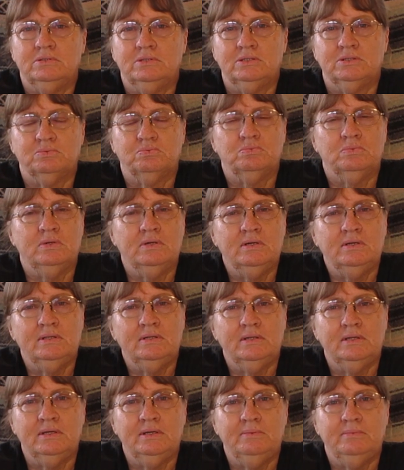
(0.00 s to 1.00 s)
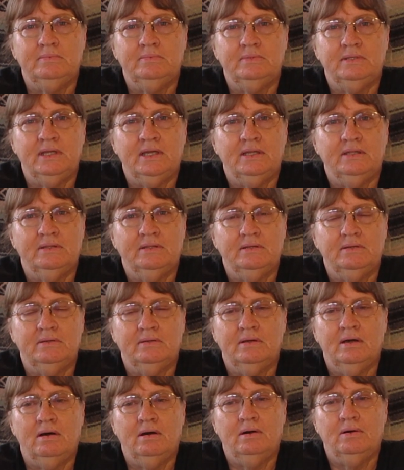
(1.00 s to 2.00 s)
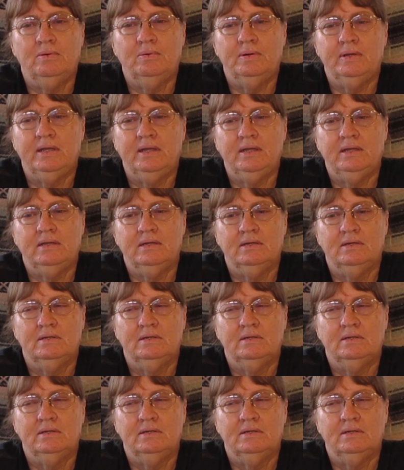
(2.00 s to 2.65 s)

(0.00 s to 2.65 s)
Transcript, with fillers: just run up and down the hallway.